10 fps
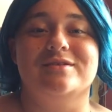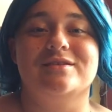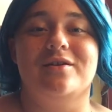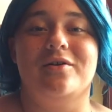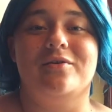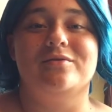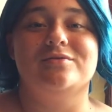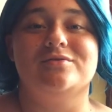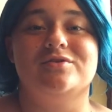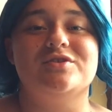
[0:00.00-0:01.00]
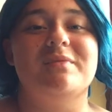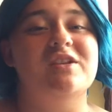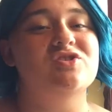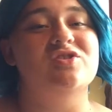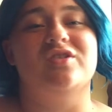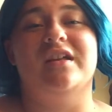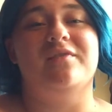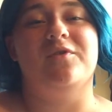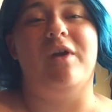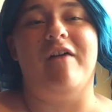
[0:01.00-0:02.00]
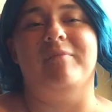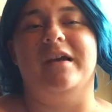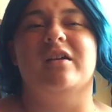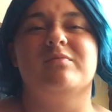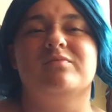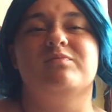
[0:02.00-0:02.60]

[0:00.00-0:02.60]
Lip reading: so just make sure if you have makeup,